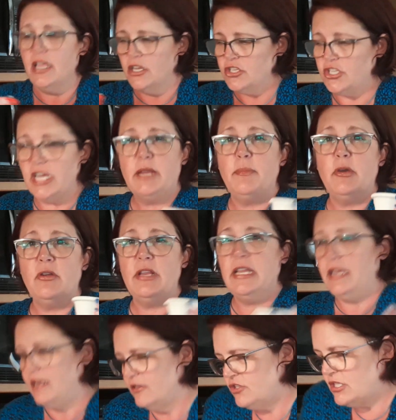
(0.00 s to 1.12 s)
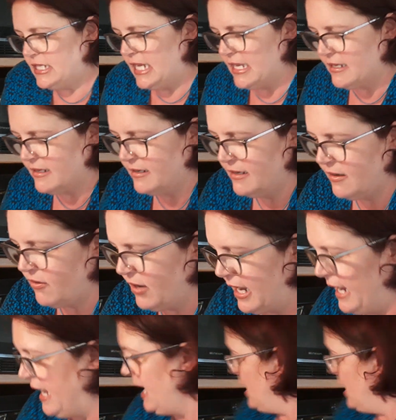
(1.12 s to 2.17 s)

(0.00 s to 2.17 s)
Shake your booty. Just kidding. Okay.